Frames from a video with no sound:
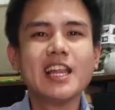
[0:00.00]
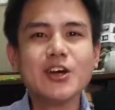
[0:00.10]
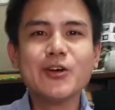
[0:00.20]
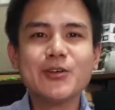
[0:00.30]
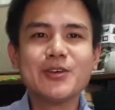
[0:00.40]

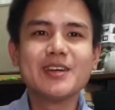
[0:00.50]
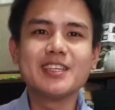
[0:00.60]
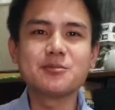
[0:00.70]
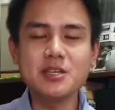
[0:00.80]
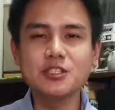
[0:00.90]
Hello,
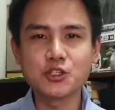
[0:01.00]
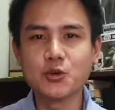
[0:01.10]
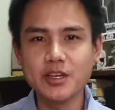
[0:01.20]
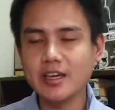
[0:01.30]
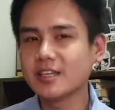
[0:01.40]
it's me,
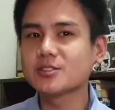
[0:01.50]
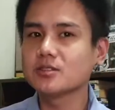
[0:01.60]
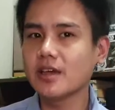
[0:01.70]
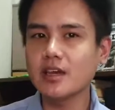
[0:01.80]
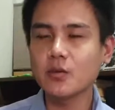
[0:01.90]
Joey, and
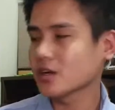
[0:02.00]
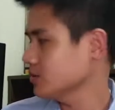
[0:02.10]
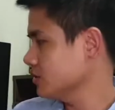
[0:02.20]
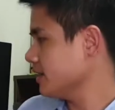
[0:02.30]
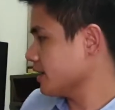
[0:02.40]
today we're
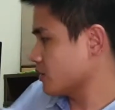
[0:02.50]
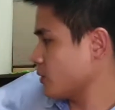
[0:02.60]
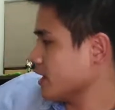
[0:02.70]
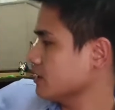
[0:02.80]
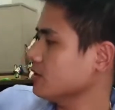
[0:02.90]
going to take a
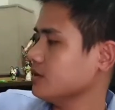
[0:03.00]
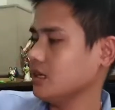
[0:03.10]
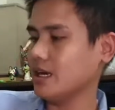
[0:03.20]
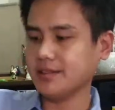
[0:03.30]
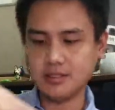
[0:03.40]
quick look
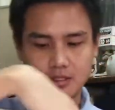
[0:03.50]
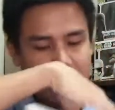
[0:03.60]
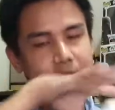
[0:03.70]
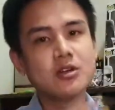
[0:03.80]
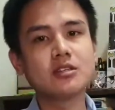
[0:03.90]
at the
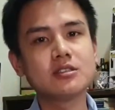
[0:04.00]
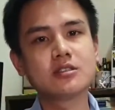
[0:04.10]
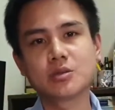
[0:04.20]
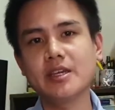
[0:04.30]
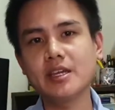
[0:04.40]
Tamron
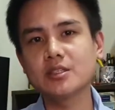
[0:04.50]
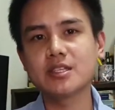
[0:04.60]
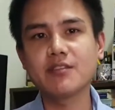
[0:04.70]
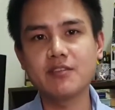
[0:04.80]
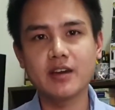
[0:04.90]

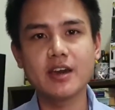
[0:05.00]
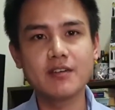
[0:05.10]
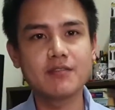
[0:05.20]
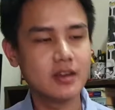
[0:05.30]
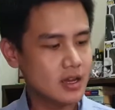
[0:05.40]

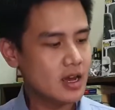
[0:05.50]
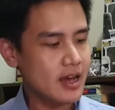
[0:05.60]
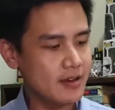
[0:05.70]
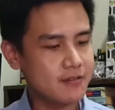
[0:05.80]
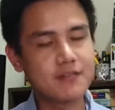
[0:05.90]
28-75
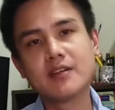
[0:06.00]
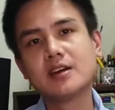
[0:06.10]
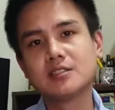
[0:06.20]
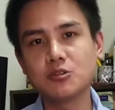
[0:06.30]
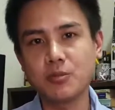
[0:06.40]
f
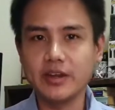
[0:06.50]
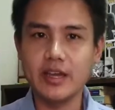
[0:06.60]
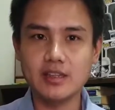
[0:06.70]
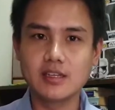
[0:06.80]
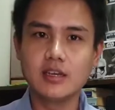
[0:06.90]

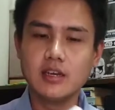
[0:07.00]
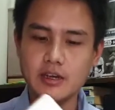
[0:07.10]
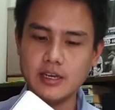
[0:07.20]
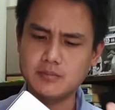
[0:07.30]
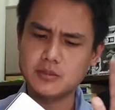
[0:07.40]
2.8.
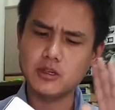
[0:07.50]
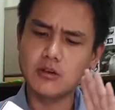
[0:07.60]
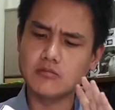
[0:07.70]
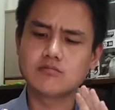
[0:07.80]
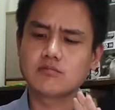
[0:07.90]
Okay,
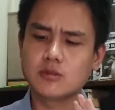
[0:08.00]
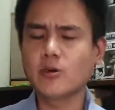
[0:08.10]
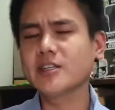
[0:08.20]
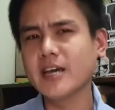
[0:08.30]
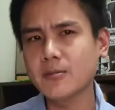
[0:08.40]
so
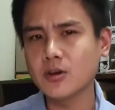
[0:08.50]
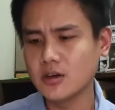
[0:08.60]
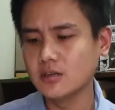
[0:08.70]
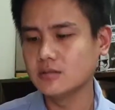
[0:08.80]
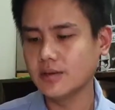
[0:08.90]
why
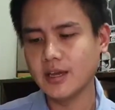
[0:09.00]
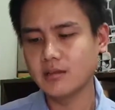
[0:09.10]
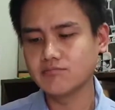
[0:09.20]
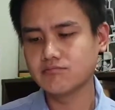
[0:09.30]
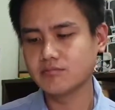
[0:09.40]
Tamron?
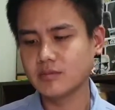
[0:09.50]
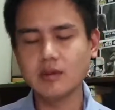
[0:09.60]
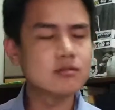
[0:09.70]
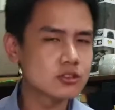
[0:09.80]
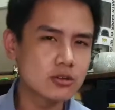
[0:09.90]
And
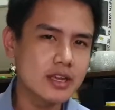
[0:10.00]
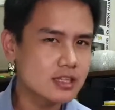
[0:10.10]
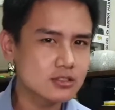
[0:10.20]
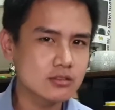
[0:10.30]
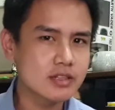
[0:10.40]
Sony
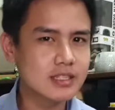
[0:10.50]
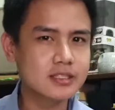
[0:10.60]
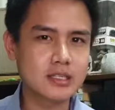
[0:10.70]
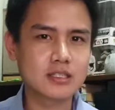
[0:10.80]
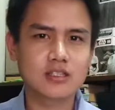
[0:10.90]
has good
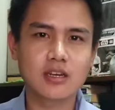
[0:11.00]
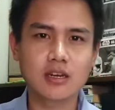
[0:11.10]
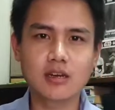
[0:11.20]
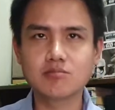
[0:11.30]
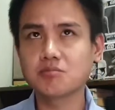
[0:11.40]
lenses,
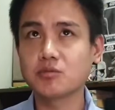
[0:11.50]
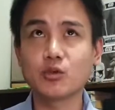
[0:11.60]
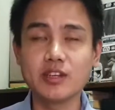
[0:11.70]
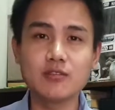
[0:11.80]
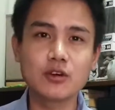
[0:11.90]

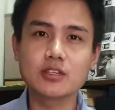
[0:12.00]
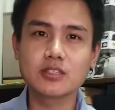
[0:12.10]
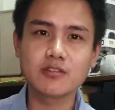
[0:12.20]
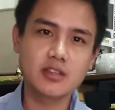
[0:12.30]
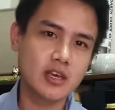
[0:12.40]

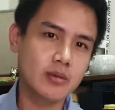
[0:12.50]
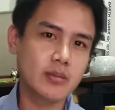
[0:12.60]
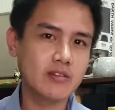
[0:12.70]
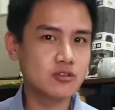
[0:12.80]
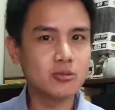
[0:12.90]

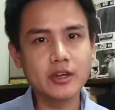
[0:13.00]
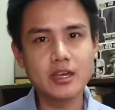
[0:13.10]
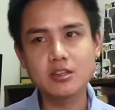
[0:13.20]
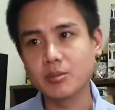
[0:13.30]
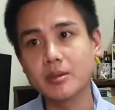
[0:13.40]
24-70mm f
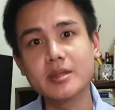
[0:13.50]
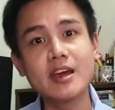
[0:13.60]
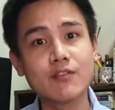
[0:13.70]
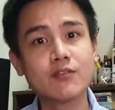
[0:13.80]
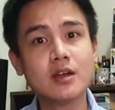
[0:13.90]
2.8 or maybe the
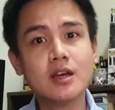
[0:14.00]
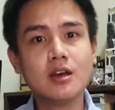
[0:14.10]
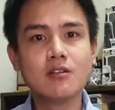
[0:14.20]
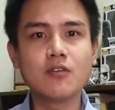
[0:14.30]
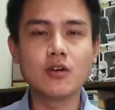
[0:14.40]

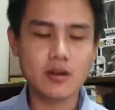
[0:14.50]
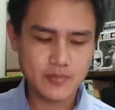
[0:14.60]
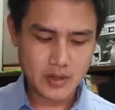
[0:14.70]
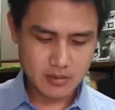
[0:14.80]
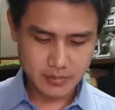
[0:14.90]
f4,
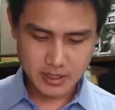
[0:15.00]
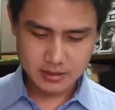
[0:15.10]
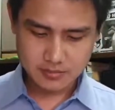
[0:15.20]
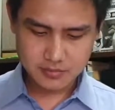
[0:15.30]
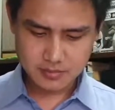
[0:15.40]

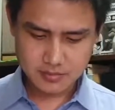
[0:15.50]
but